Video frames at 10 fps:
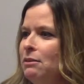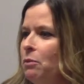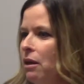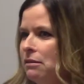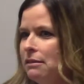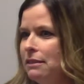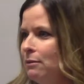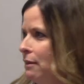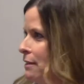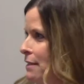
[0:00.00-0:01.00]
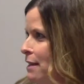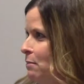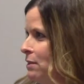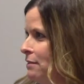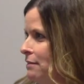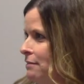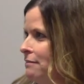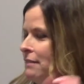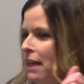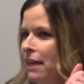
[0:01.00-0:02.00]
we all sit down at the table,
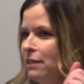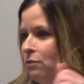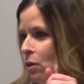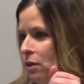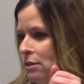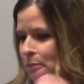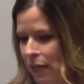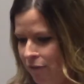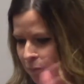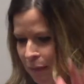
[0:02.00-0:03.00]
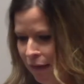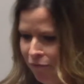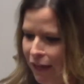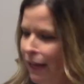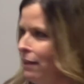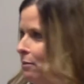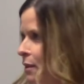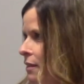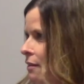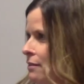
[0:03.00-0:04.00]
and of course we have a big file
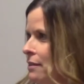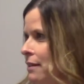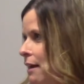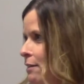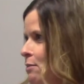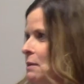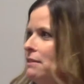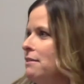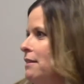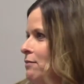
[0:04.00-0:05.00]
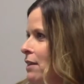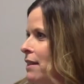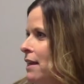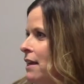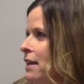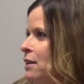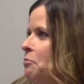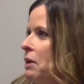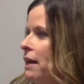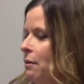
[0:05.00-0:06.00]
with all your documents and everything in it,
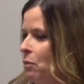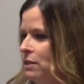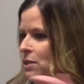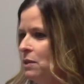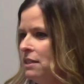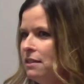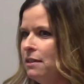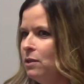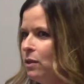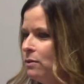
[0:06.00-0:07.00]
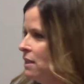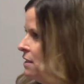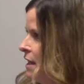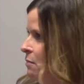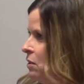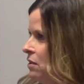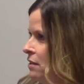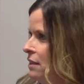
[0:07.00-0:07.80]
but once you get to the closing table,